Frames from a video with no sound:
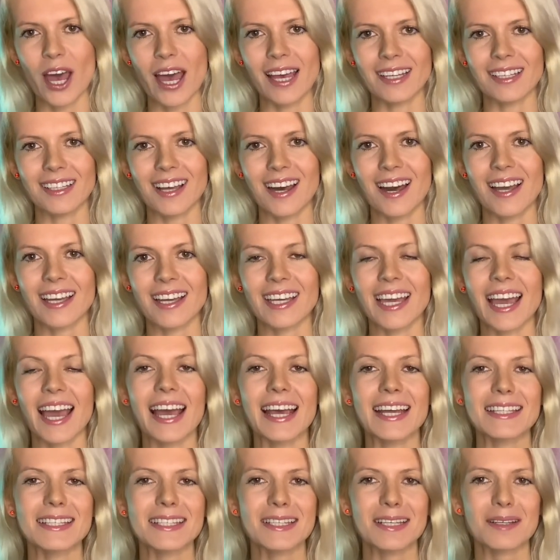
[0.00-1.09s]
a like
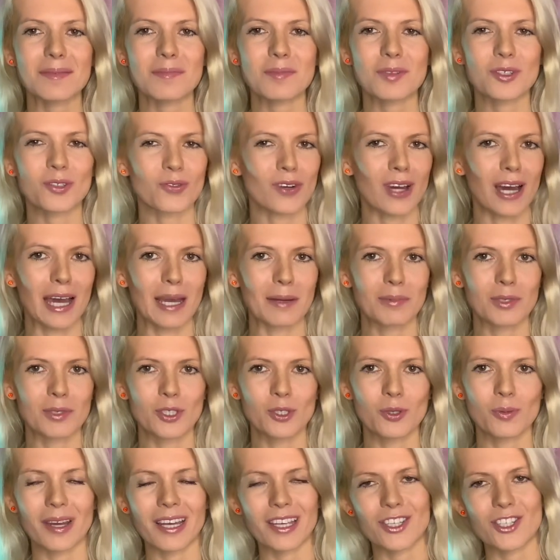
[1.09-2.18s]
and subscribe to
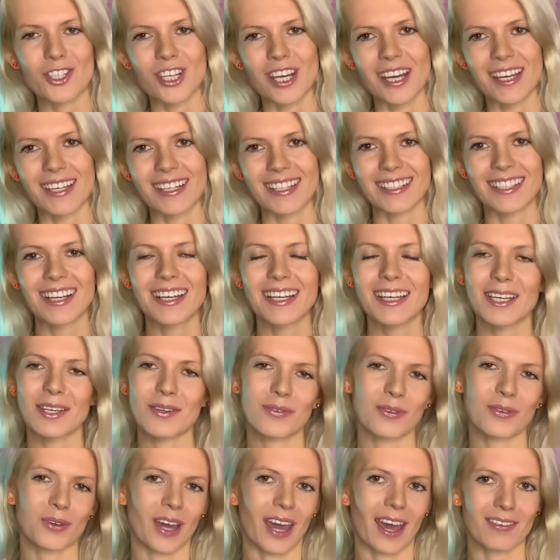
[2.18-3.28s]
my channel
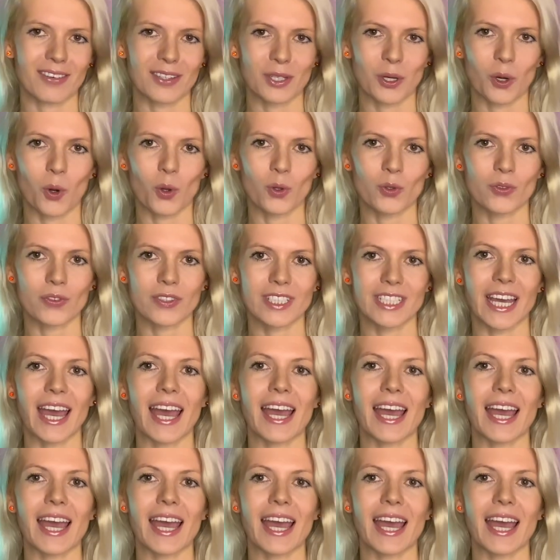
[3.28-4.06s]
if you haven't already.